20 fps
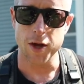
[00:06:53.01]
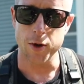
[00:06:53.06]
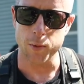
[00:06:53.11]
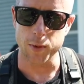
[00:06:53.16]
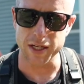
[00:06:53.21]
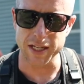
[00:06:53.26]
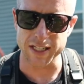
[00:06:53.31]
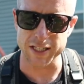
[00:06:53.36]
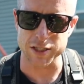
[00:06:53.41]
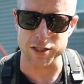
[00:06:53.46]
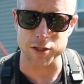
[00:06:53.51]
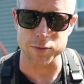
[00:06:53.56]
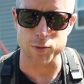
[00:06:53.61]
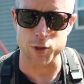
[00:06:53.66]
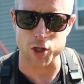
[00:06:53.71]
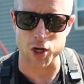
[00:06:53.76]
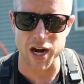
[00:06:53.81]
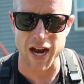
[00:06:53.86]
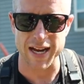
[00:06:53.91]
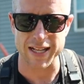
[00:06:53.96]
we need to
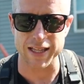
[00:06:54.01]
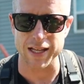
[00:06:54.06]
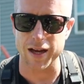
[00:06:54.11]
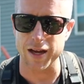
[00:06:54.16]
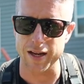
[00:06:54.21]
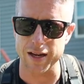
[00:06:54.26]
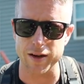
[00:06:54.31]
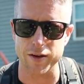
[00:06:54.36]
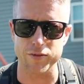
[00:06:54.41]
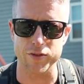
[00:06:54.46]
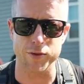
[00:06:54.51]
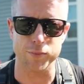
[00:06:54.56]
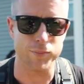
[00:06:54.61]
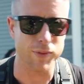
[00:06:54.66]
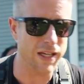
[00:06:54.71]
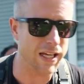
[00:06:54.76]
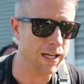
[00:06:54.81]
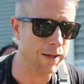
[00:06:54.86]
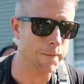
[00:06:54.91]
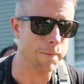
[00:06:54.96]
subtract the height of the
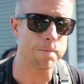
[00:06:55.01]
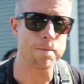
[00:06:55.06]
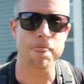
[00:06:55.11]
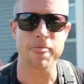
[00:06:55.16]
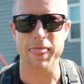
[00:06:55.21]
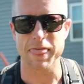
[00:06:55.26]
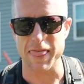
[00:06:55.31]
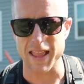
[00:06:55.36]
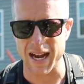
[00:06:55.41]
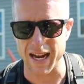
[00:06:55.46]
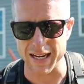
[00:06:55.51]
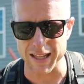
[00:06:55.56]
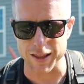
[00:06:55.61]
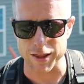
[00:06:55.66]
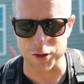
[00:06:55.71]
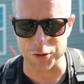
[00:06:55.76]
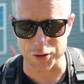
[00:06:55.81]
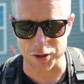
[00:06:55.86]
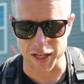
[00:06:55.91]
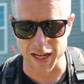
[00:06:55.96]
beam, nine and
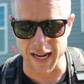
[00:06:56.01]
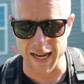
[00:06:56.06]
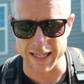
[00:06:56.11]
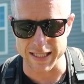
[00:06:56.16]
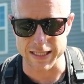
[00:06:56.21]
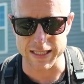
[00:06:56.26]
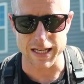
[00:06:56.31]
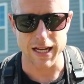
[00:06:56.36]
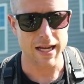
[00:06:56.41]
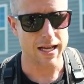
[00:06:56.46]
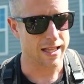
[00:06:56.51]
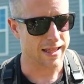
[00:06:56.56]
three eighths.